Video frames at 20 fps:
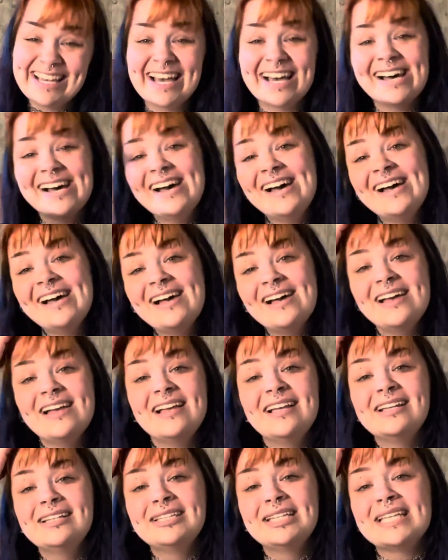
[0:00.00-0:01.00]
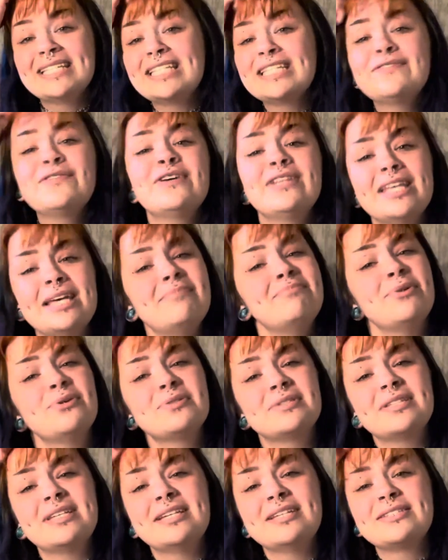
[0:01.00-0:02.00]
Uh, this is for them
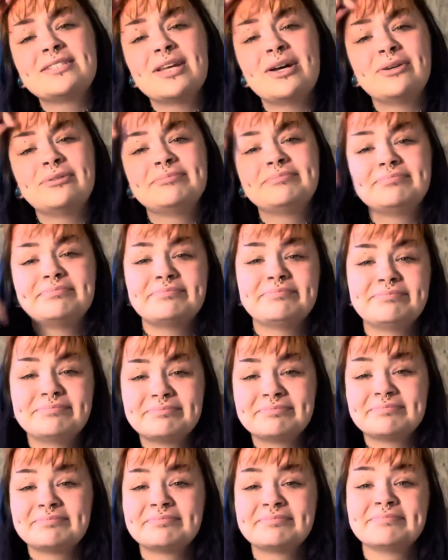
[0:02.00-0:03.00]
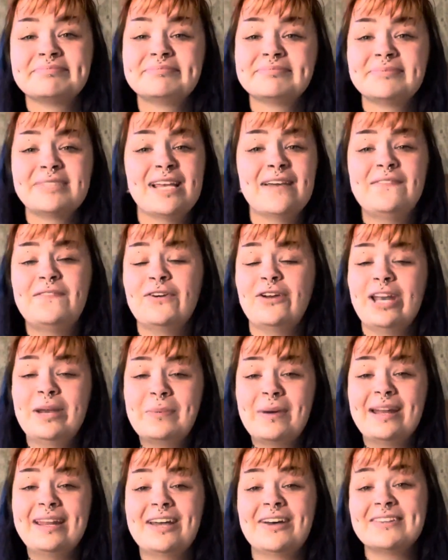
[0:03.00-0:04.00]
mostly, so if you're
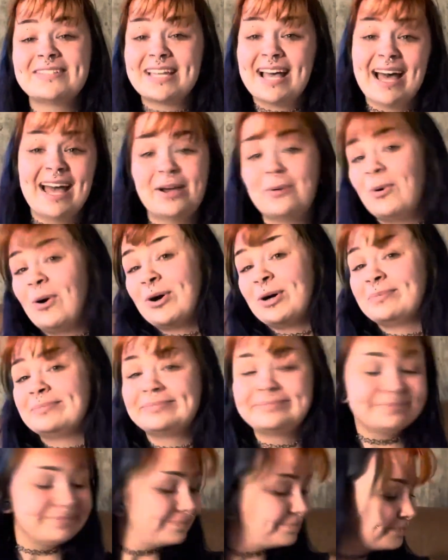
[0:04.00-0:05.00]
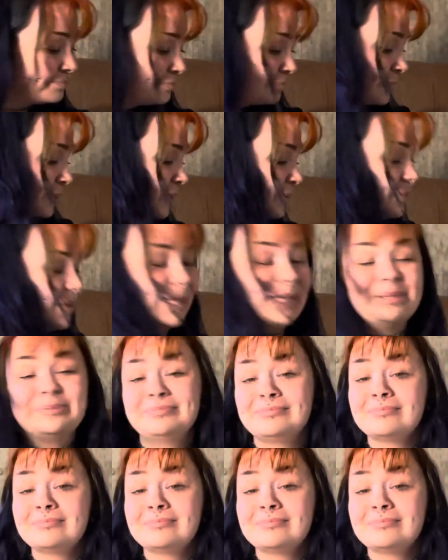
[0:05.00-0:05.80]
anybody else, hi, welcome. But